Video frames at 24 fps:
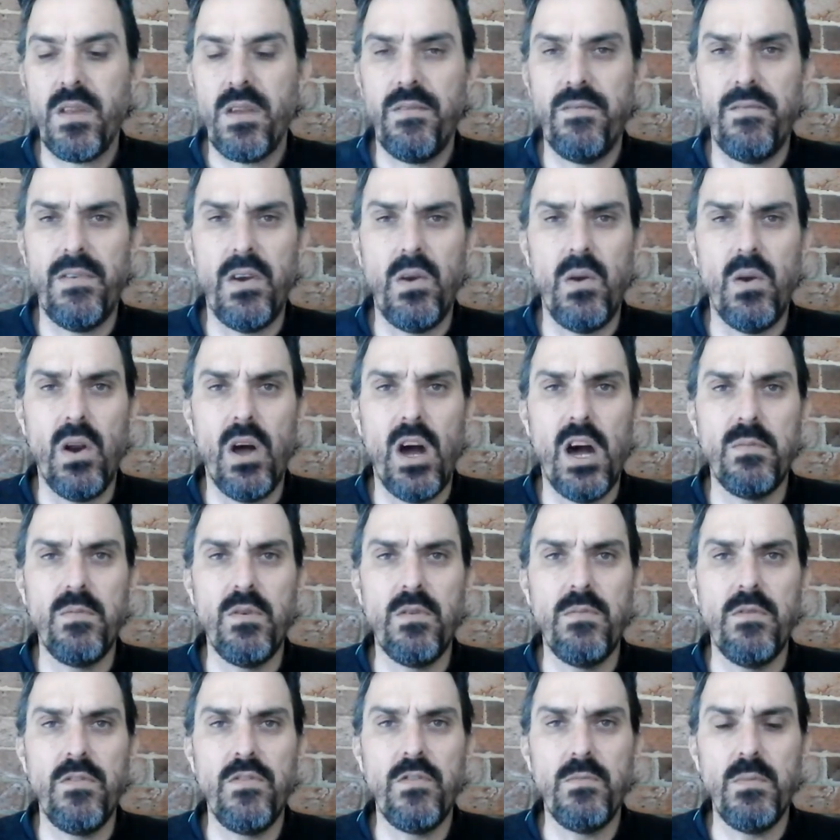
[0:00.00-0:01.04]
very
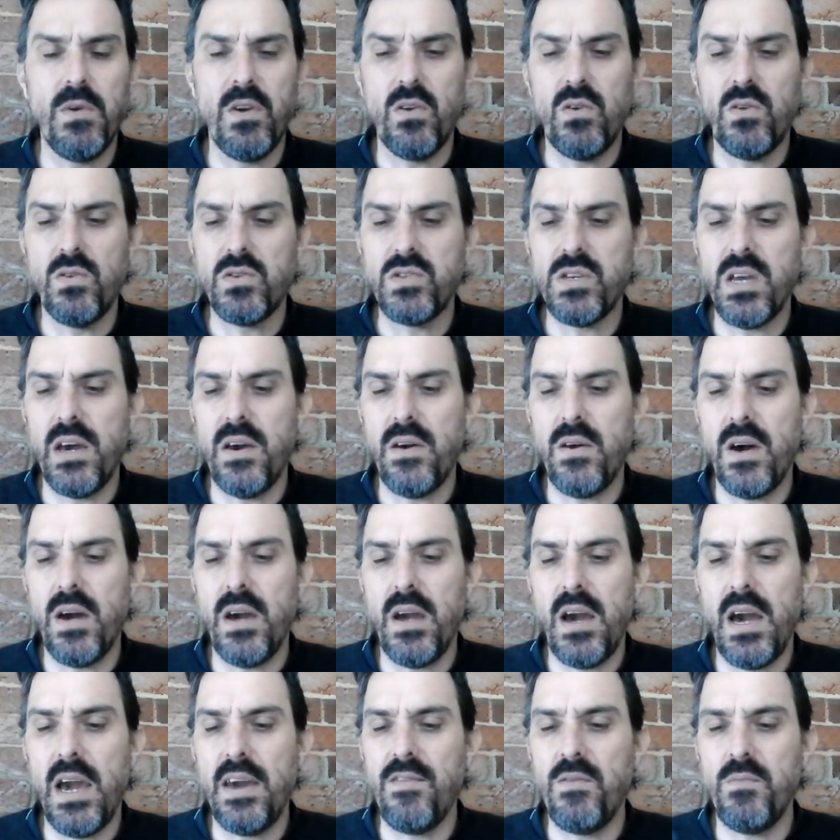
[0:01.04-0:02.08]
reliable for me also.
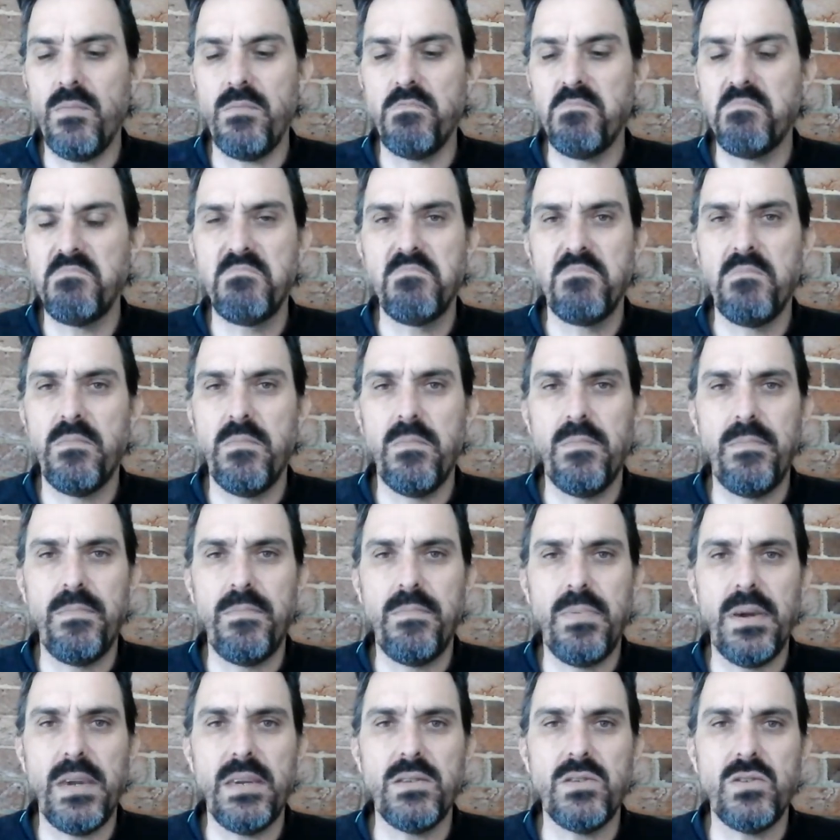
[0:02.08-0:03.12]
I haven't
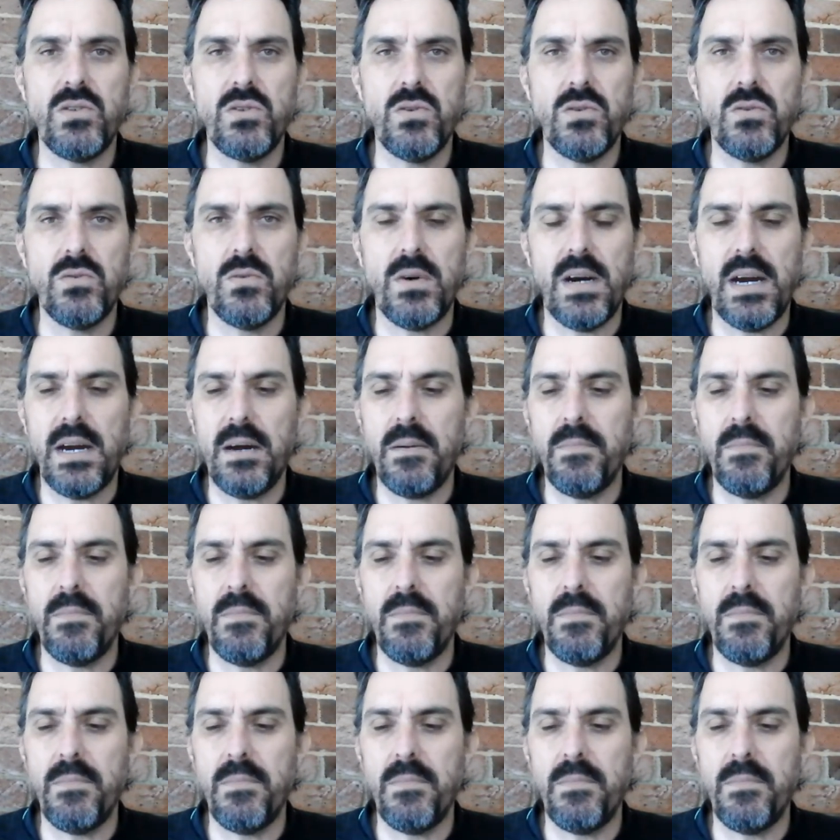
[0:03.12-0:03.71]
been too